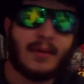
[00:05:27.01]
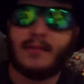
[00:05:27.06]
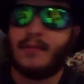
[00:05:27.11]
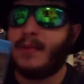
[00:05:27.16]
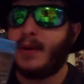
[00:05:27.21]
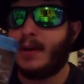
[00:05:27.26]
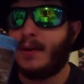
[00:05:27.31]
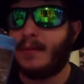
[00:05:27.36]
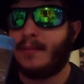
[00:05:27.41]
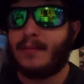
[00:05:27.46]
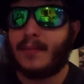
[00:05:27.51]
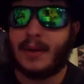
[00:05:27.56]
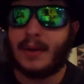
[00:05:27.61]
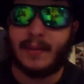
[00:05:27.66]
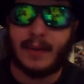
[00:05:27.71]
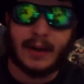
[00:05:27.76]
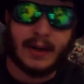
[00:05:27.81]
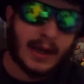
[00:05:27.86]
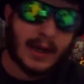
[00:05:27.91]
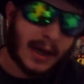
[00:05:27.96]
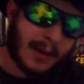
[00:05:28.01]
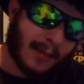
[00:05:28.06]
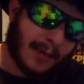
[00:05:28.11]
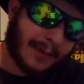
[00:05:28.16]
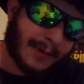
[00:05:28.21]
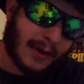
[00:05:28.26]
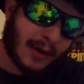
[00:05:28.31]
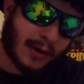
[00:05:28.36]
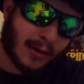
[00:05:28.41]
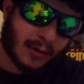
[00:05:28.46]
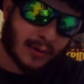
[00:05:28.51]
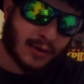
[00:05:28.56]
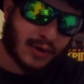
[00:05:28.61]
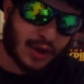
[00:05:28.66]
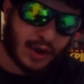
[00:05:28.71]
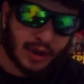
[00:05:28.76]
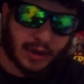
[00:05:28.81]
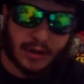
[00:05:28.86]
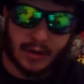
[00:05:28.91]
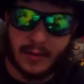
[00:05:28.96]
we, me and my dad move the old
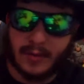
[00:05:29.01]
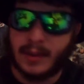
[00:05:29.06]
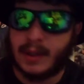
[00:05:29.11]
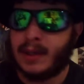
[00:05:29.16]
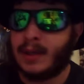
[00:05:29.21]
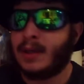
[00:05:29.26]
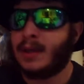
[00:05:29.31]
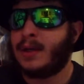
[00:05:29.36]
tube.